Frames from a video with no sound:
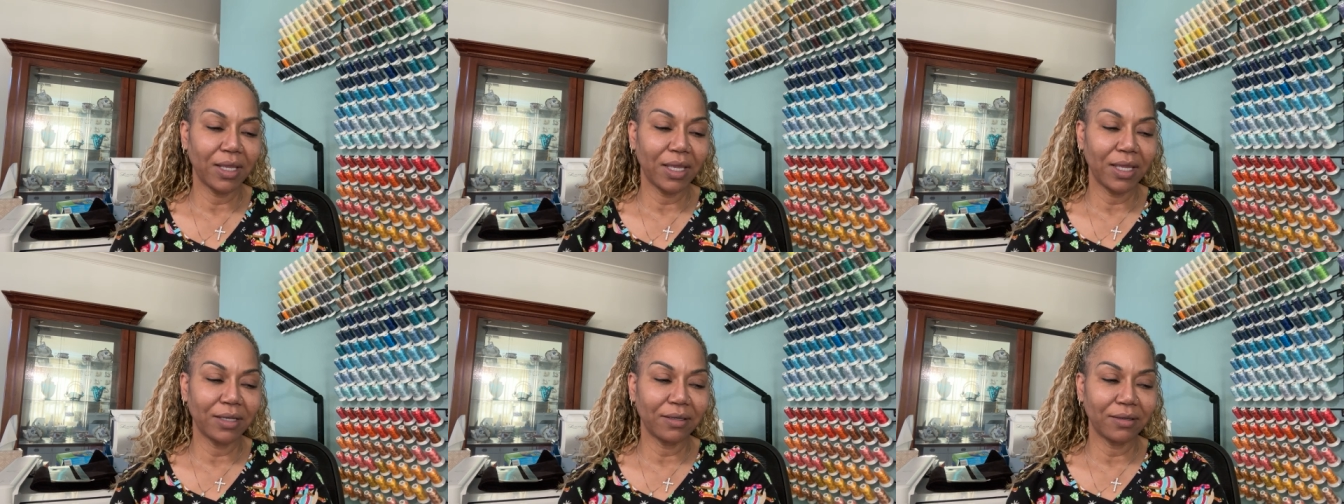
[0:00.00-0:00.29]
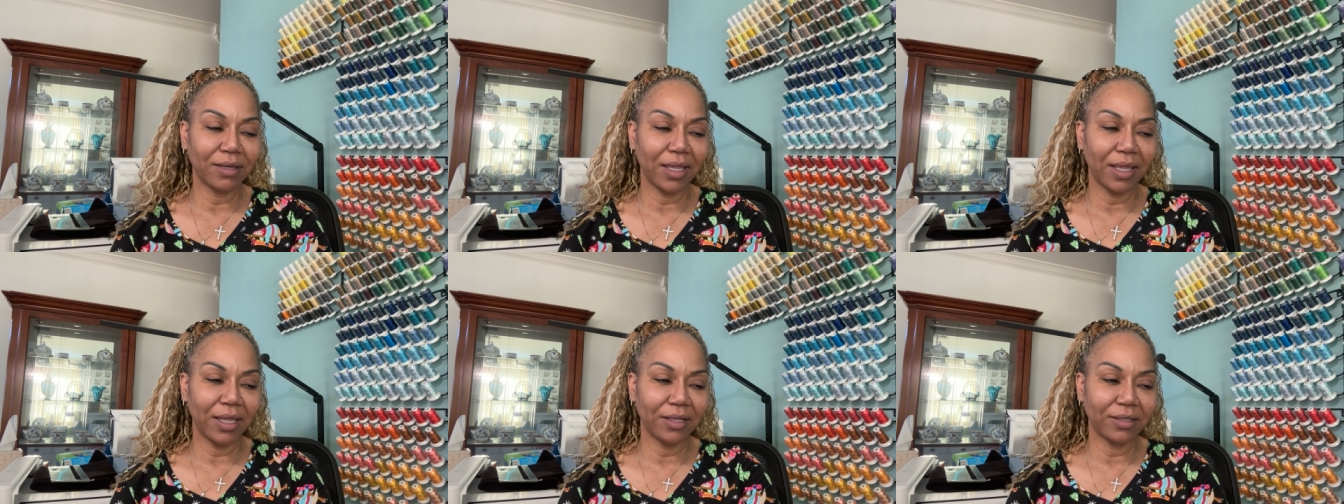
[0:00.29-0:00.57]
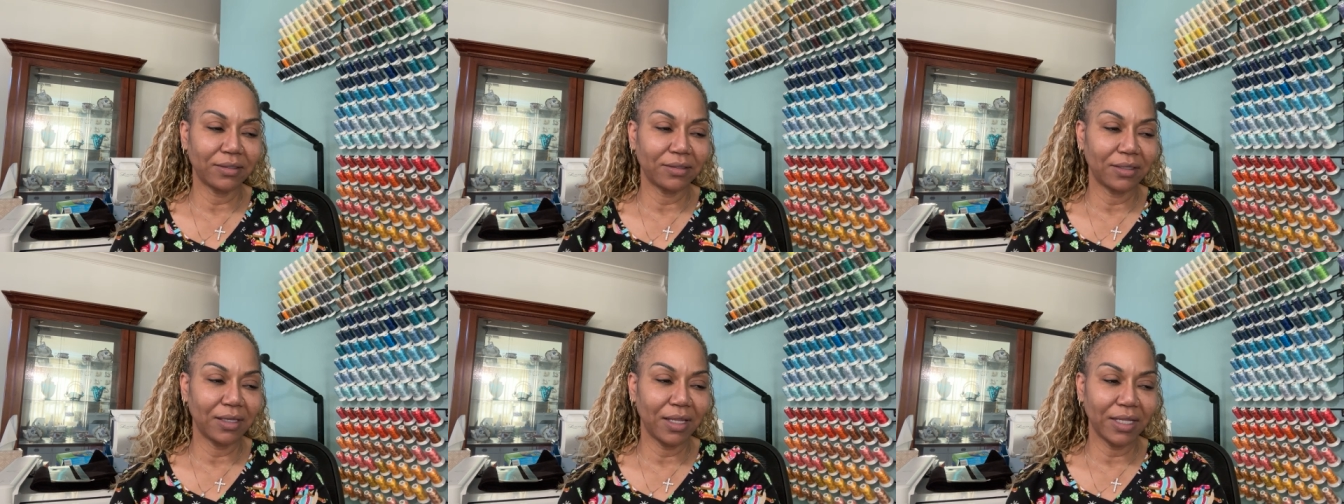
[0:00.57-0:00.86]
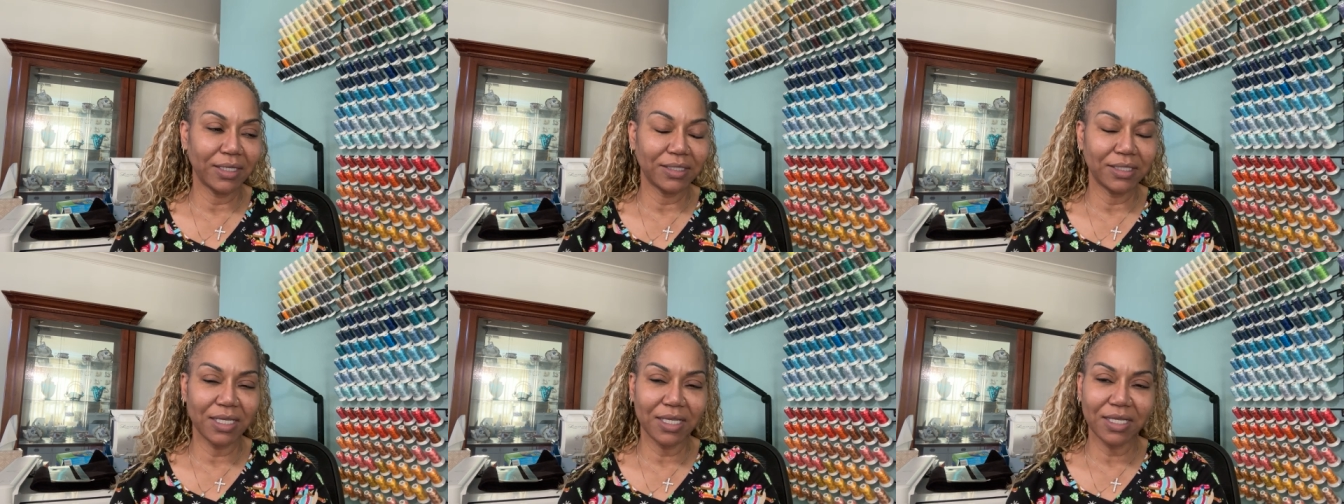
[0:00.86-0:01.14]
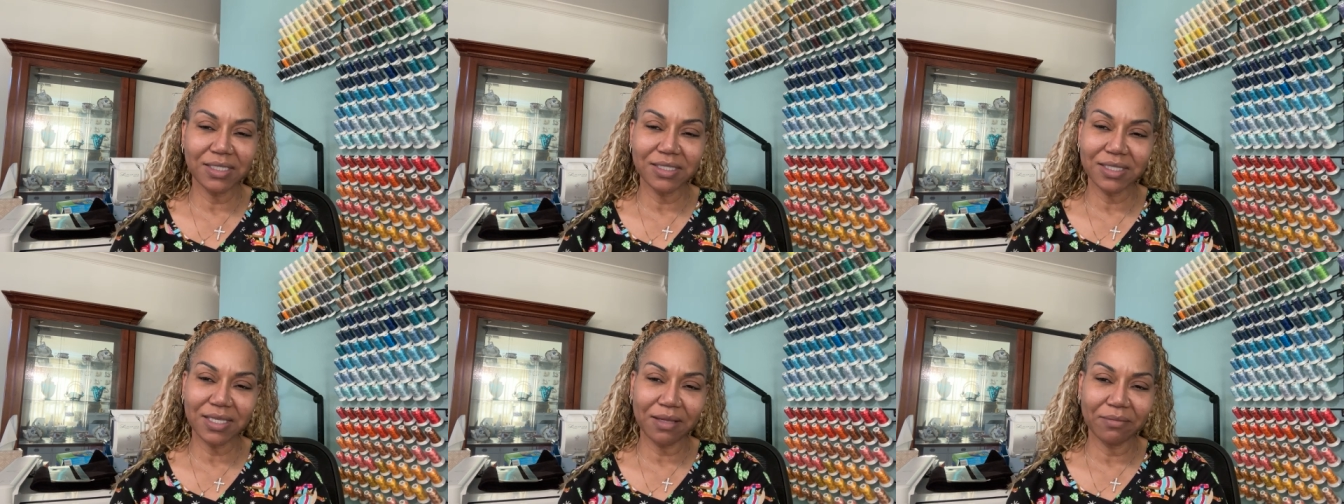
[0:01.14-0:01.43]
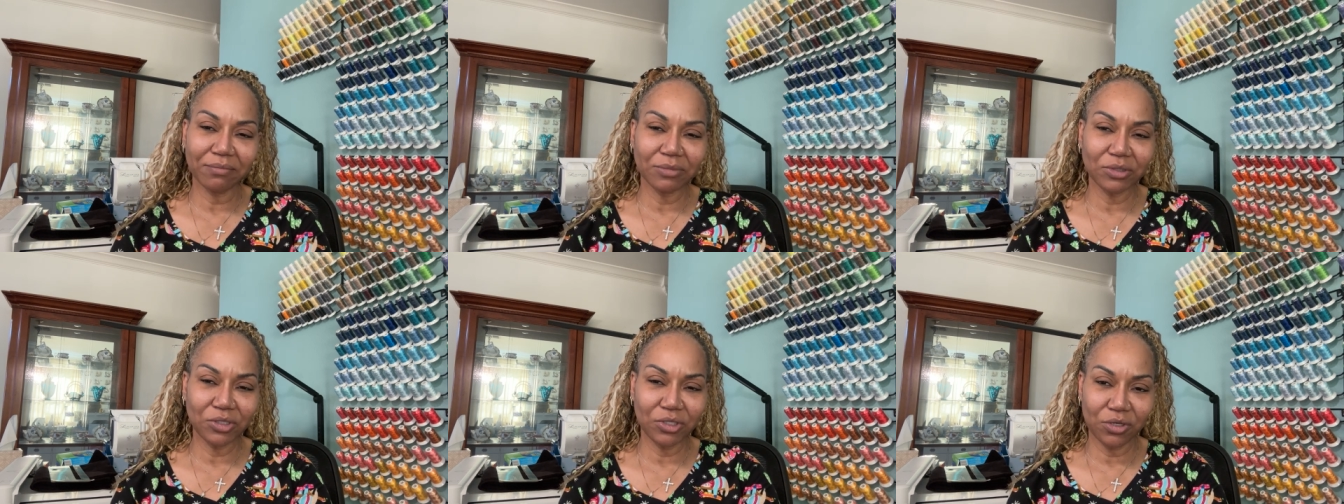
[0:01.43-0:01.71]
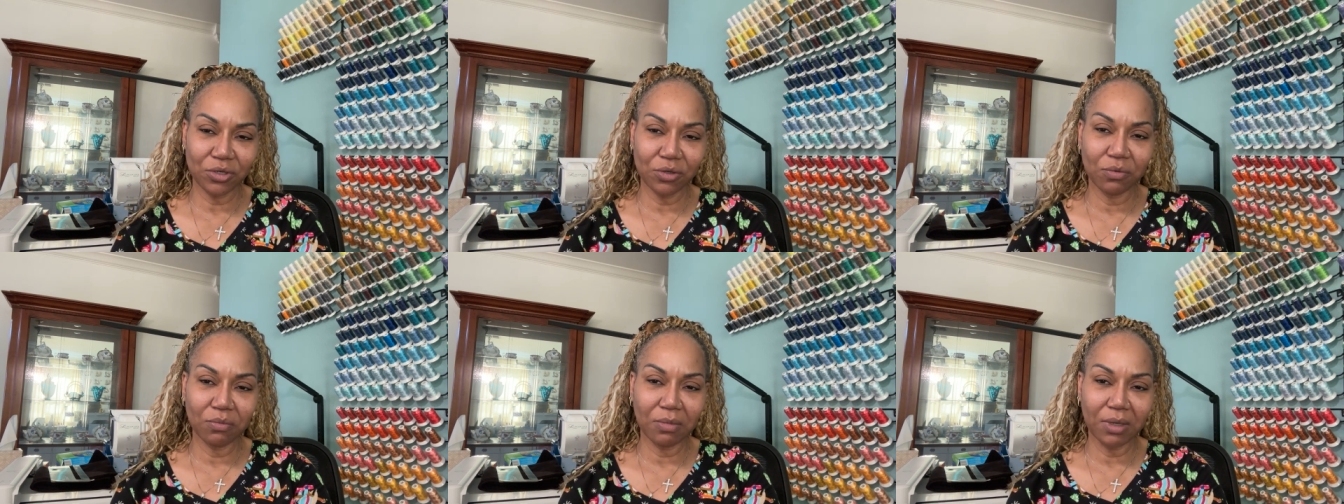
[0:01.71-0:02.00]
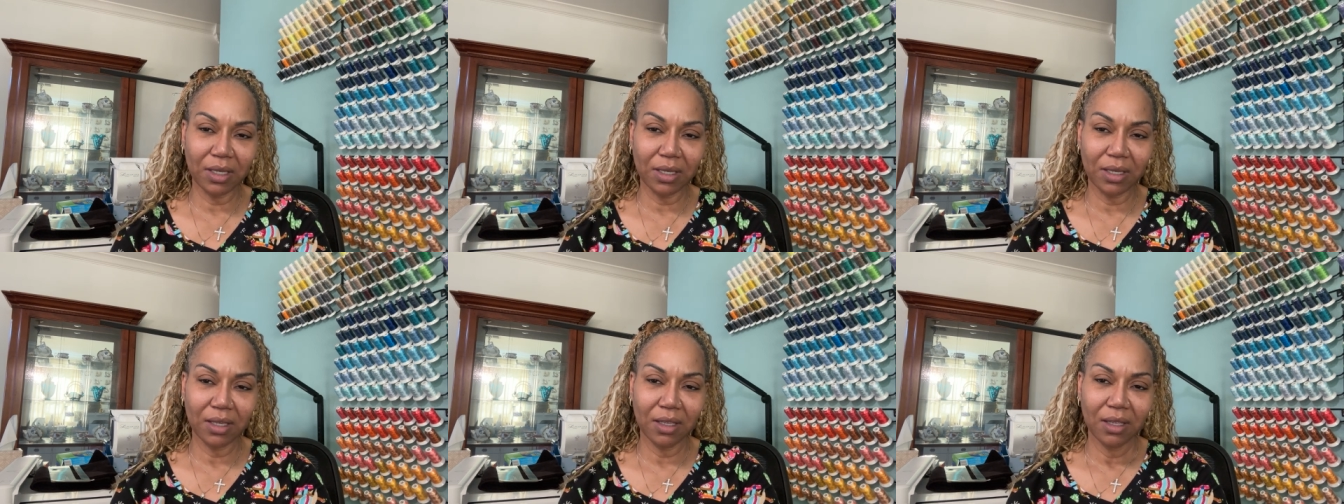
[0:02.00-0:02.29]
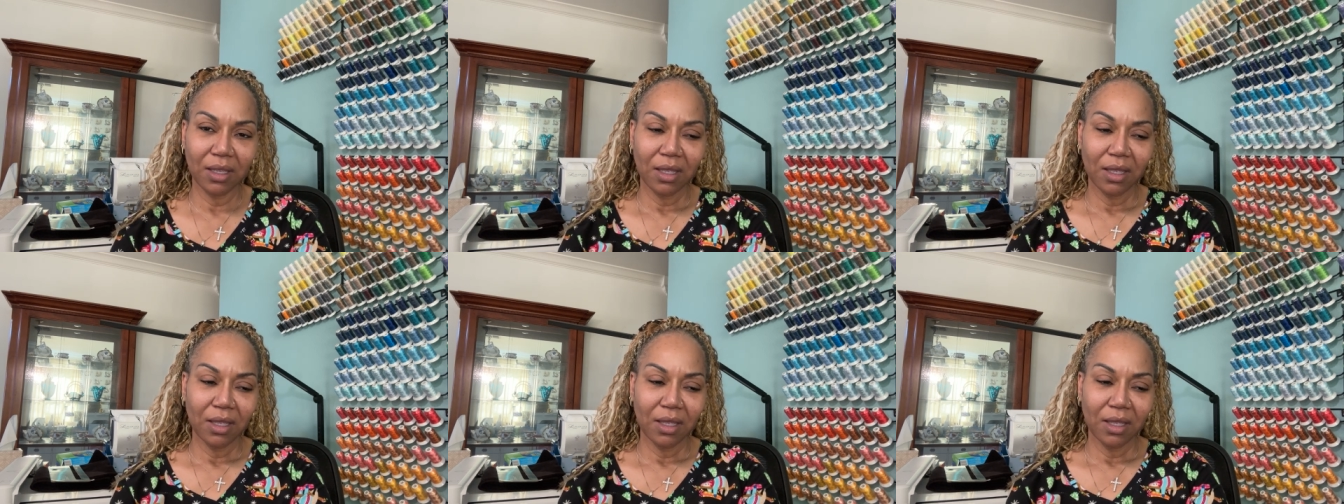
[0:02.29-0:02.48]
it did something to me.